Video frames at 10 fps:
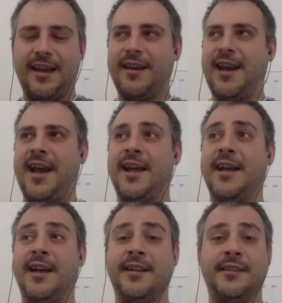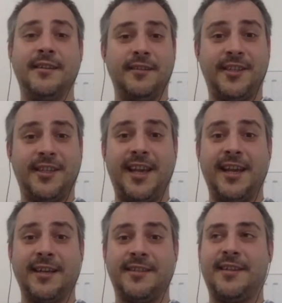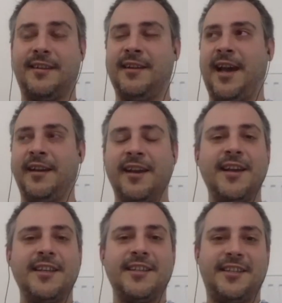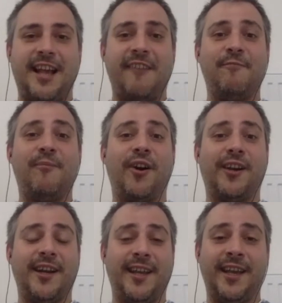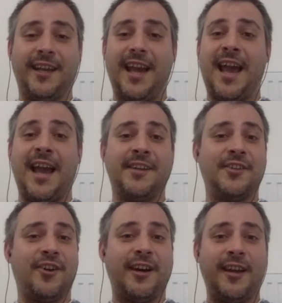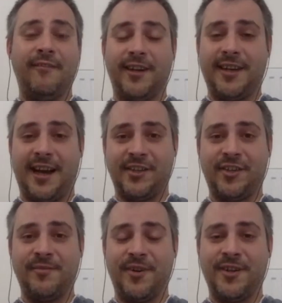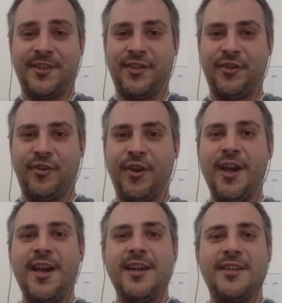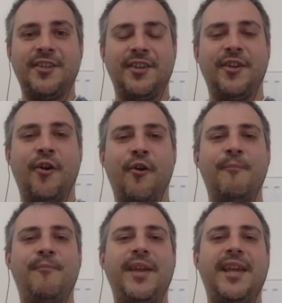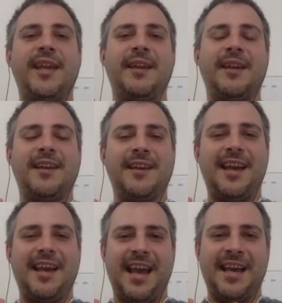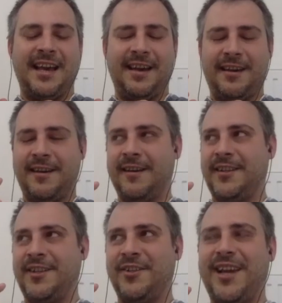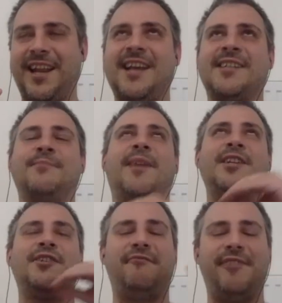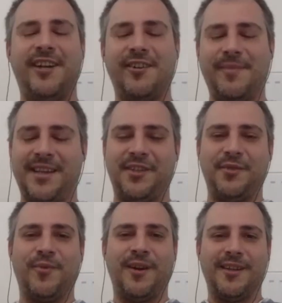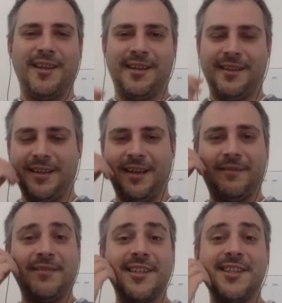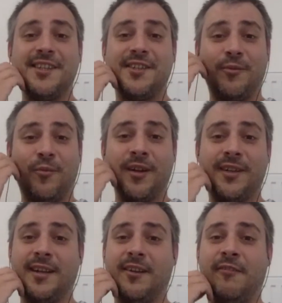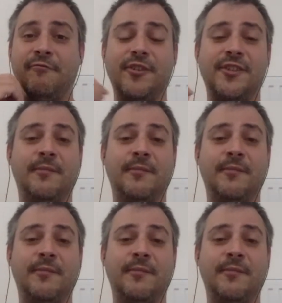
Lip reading: and skills like self-marketing and talking with customers to be to get as much freedom as you want. And like this is the one that offers the